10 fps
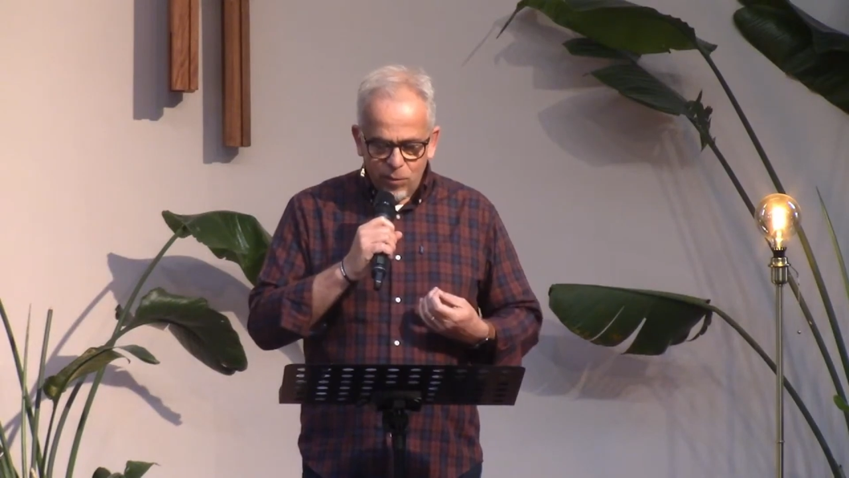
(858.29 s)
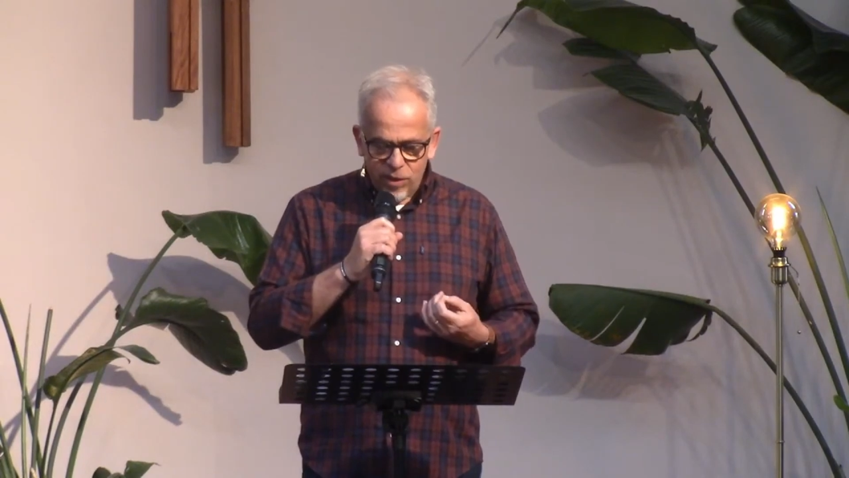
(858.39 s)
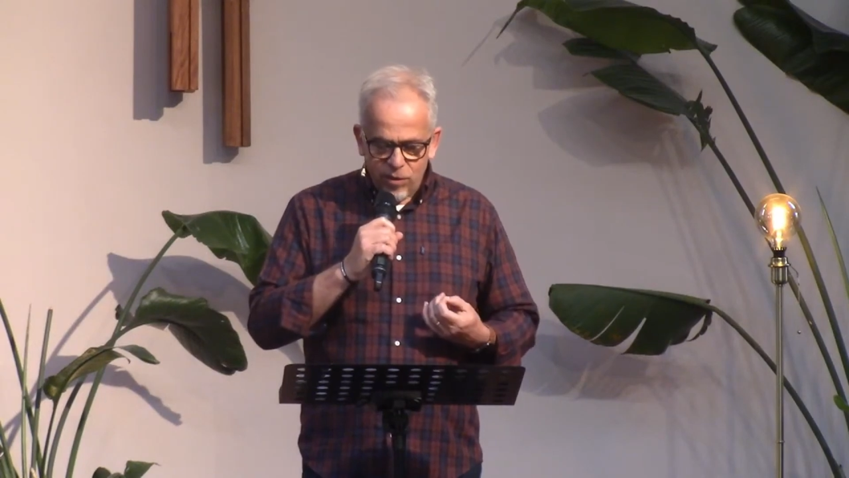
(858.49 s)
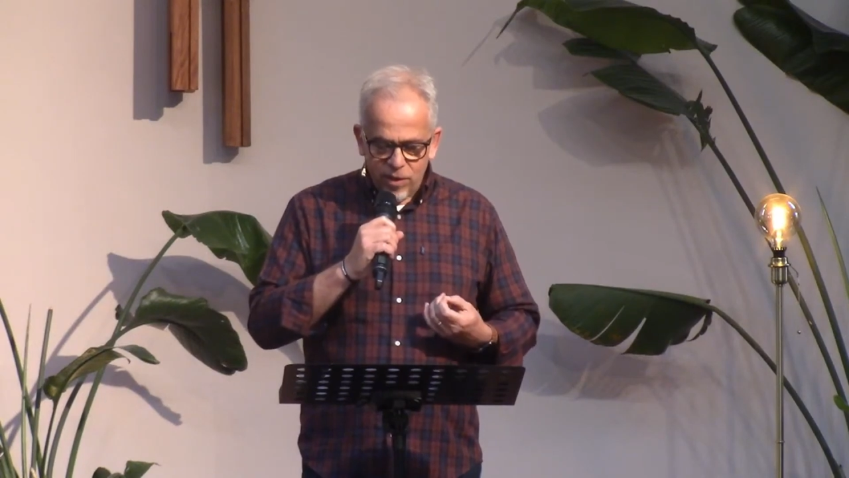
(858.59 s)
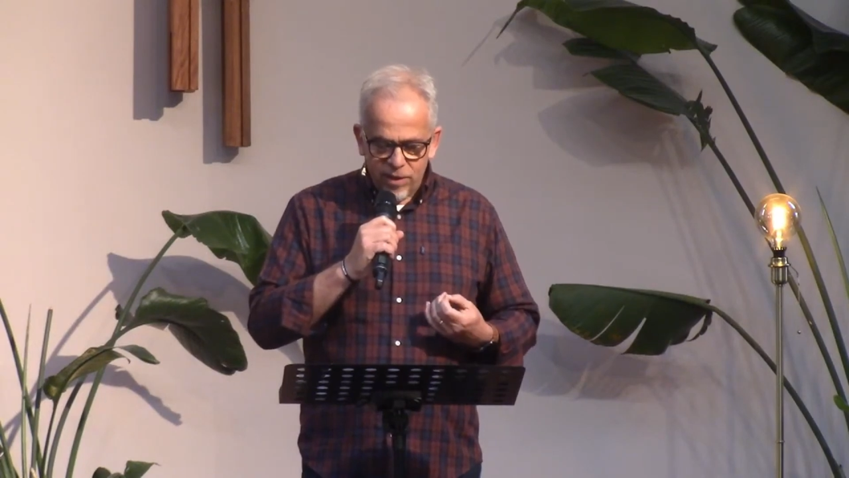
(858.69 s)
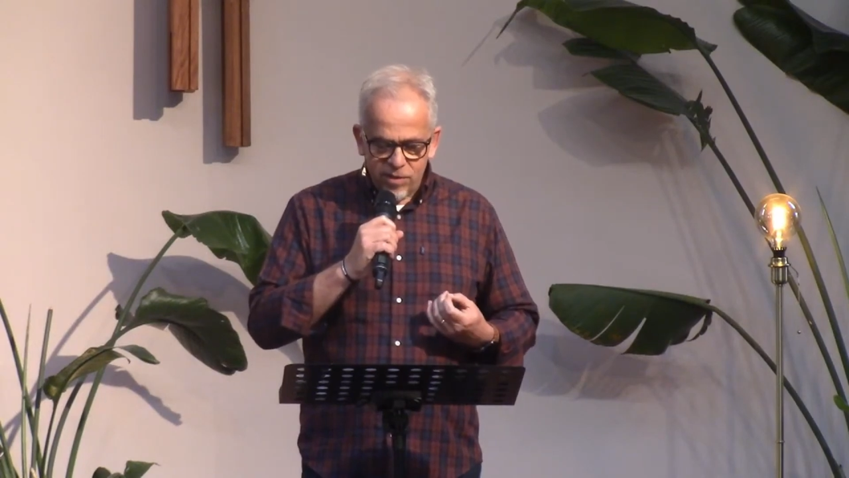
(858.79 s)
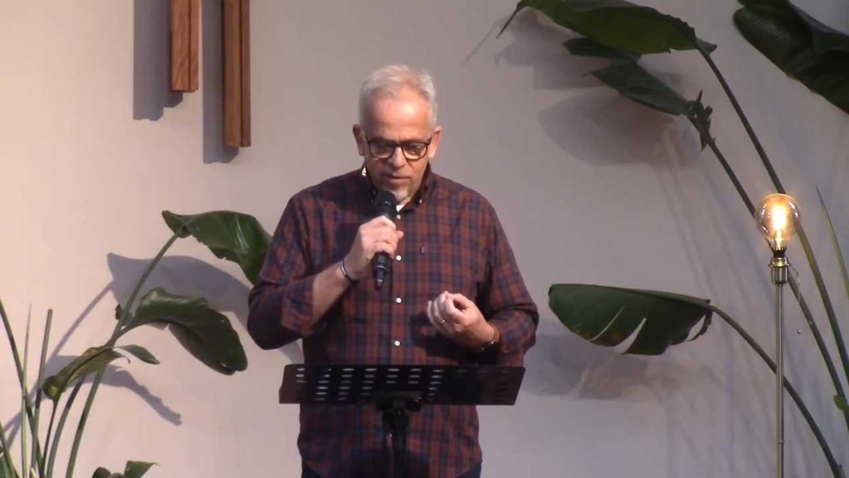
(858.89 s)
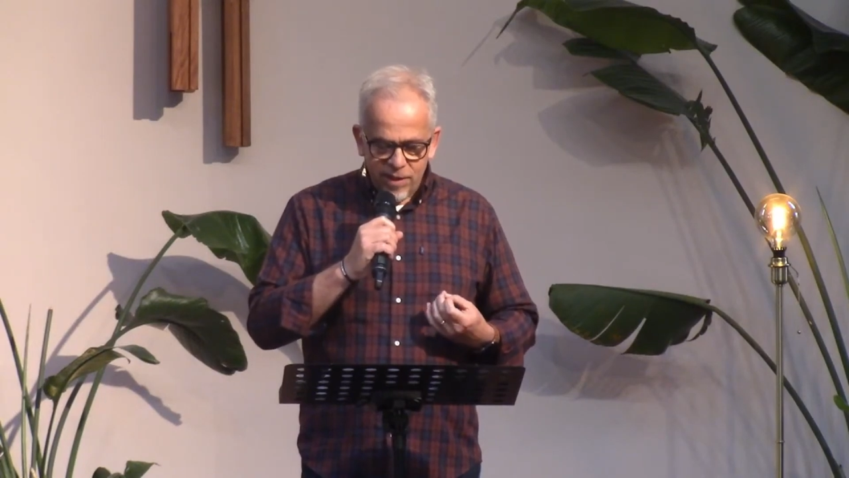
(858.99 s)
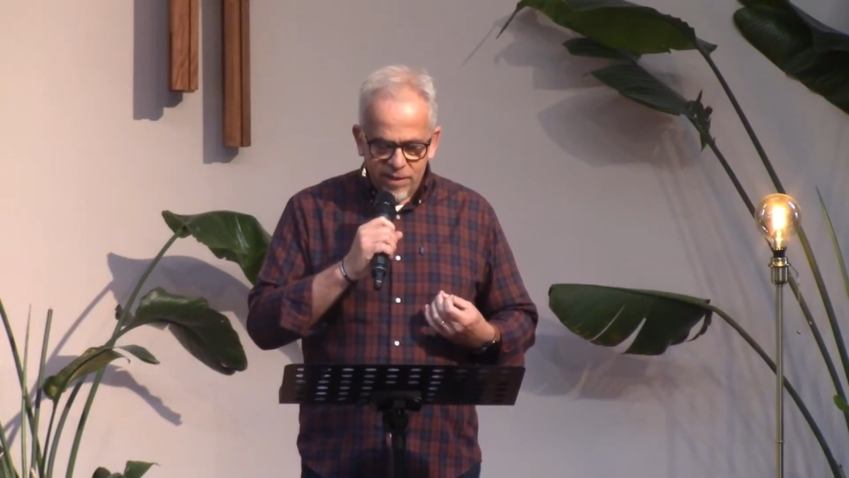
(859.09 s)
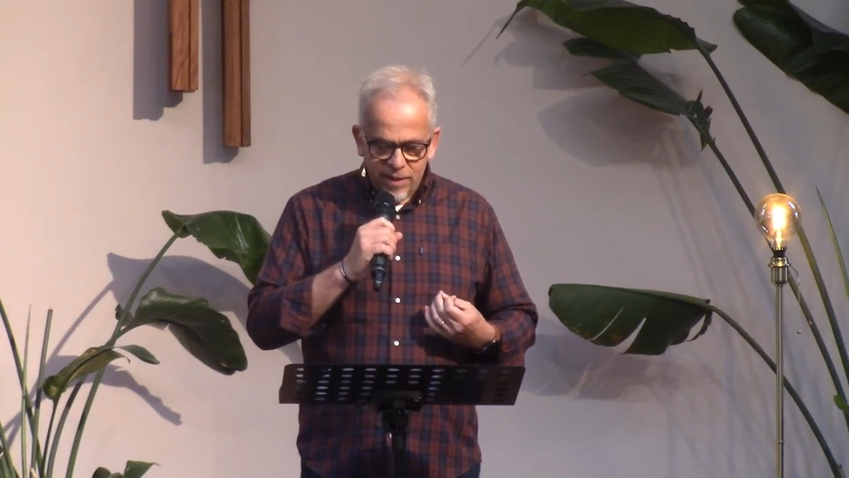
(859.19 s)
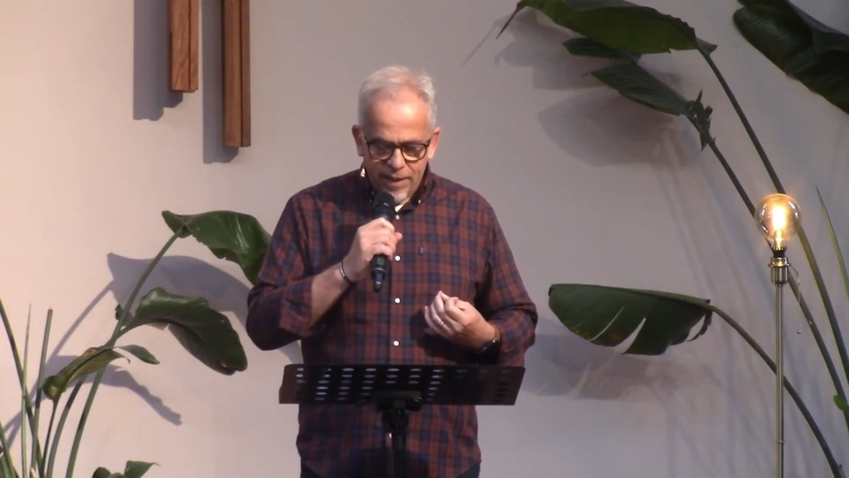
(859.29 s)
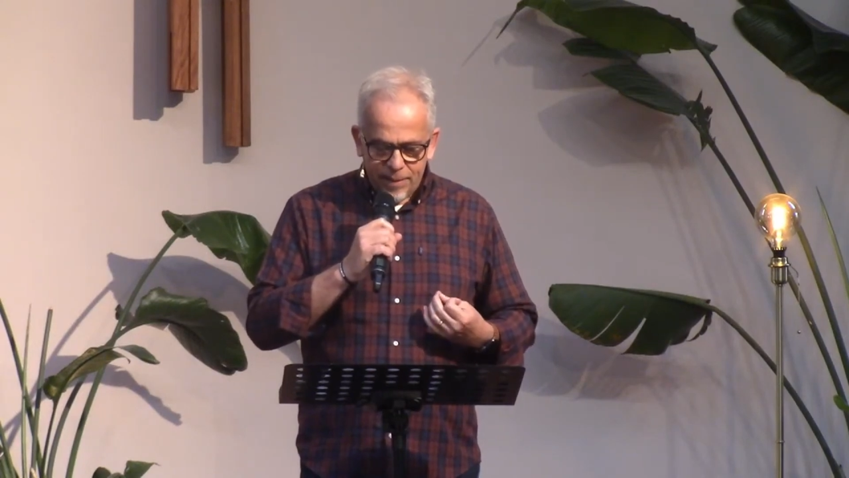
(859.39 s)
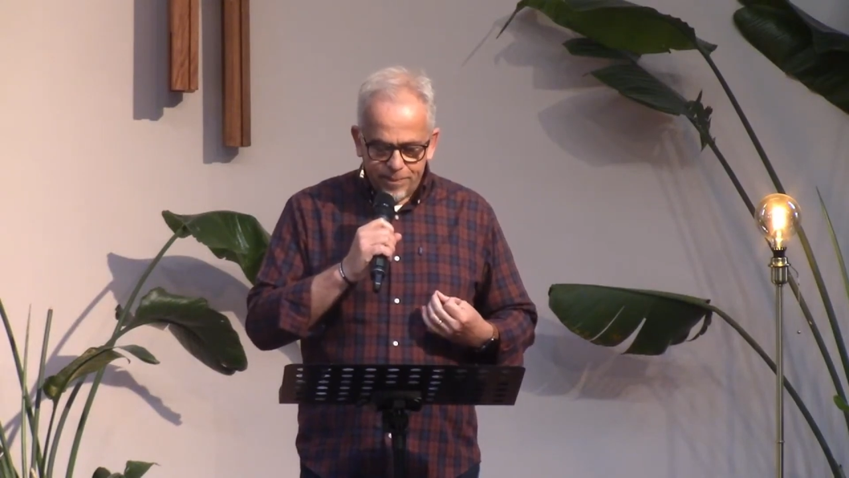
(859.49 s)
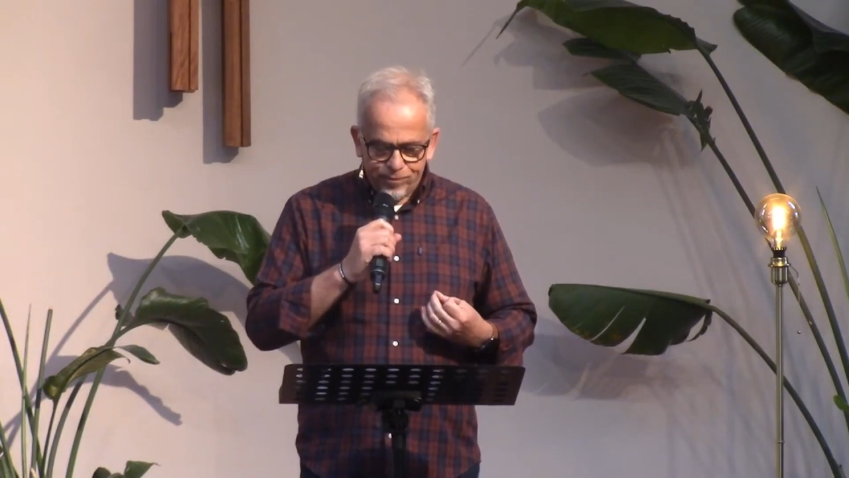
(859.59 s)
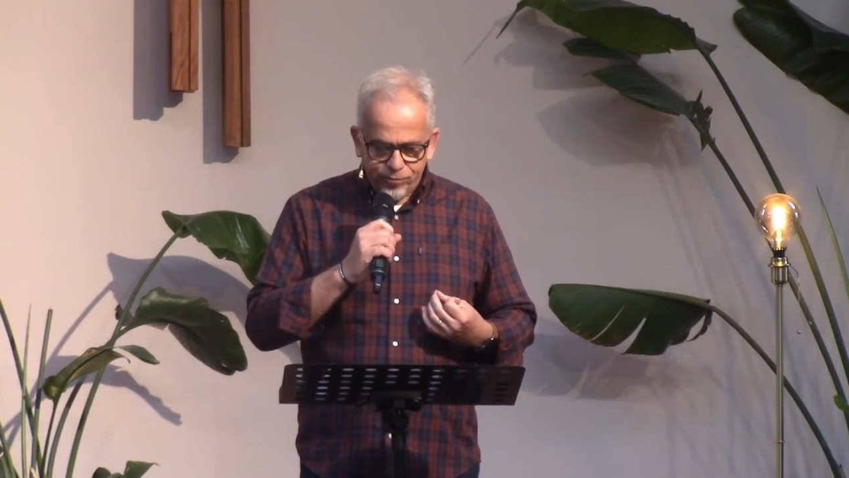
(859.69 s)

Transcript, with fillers: that we don't necessarily see.